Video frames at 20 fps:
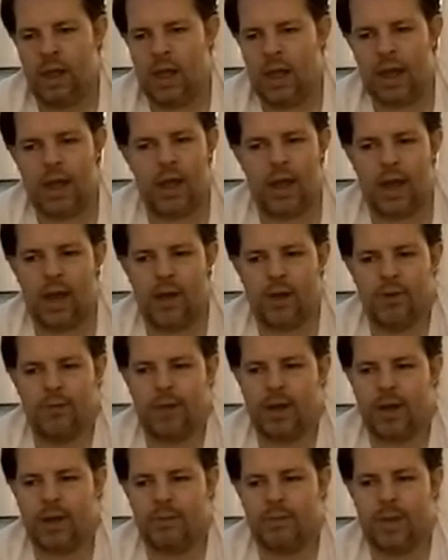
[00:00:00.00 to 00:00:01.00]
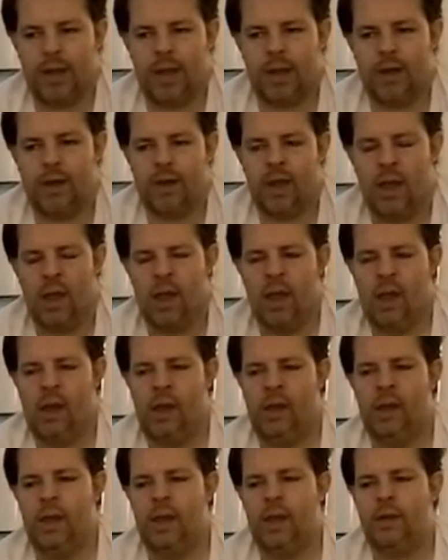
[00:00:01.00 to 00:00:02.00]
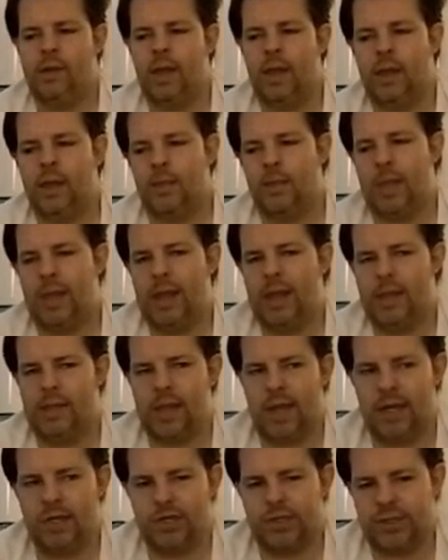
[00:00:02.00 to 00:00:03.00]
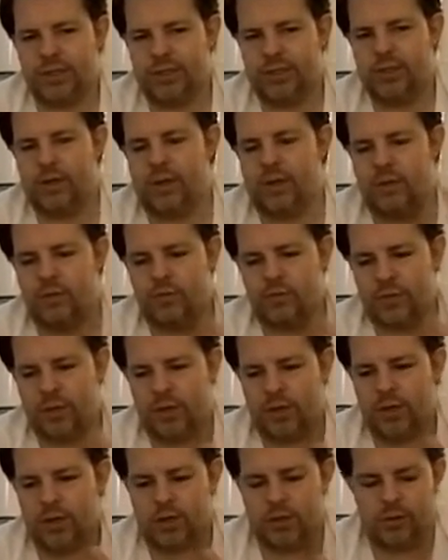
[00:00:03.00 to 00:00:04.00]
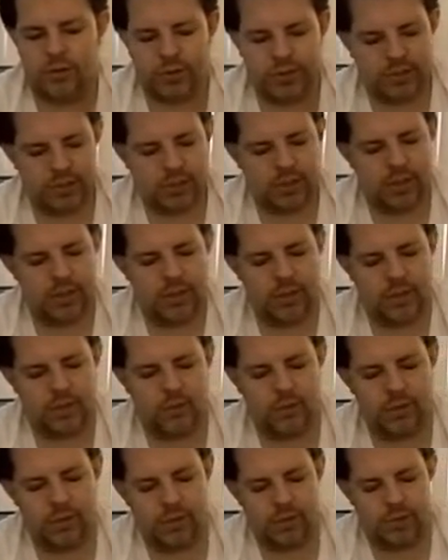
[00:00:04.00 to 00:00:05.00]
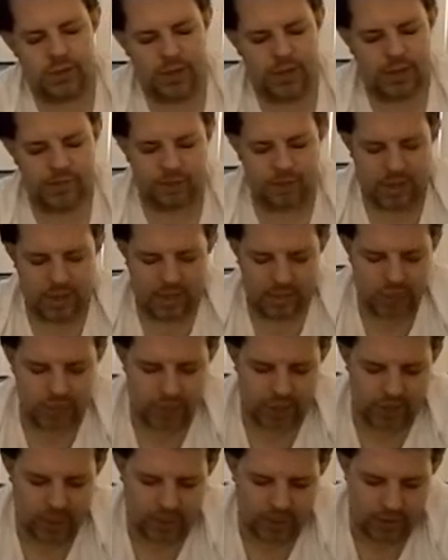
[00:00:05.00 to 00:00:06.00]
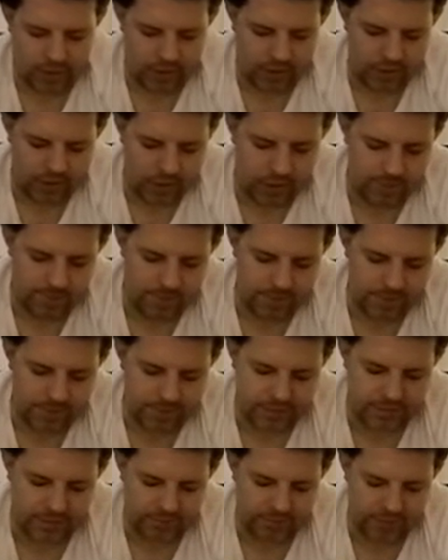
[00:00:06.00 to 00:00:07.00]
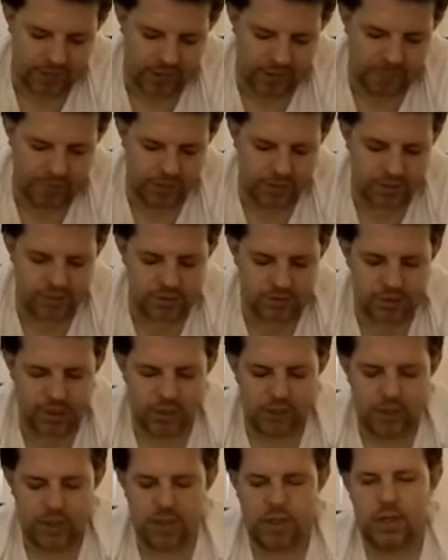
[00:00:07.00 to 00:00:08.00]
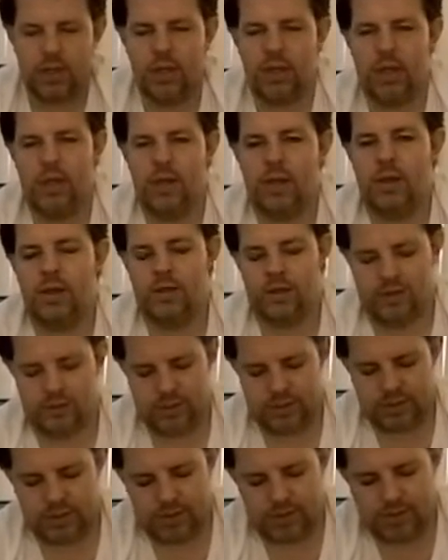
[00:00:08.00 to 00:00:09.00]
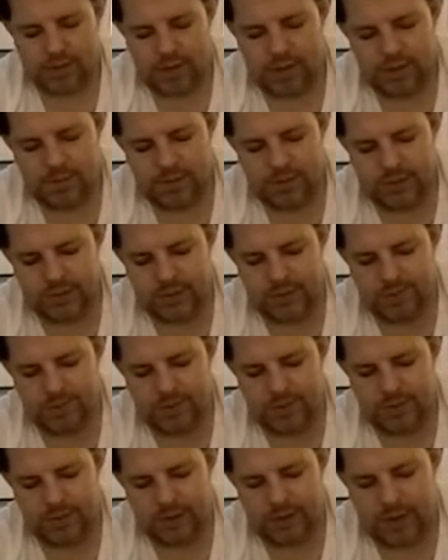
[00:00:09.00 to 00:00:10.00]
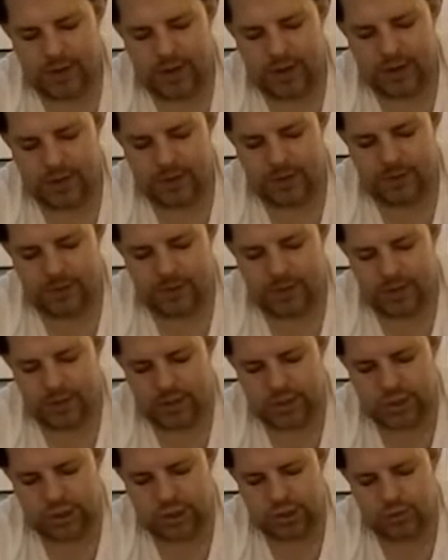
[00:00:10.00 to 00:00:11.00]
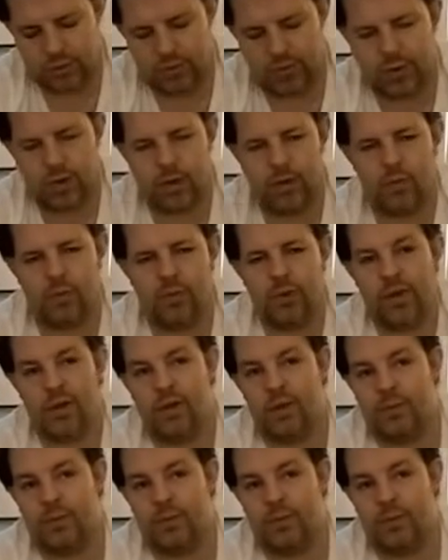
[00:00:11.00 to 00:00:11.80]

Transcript: I highly recommend that you pay attention really closely to when you're playing Blackjack and stuff like that, because sometimes if you're not sure what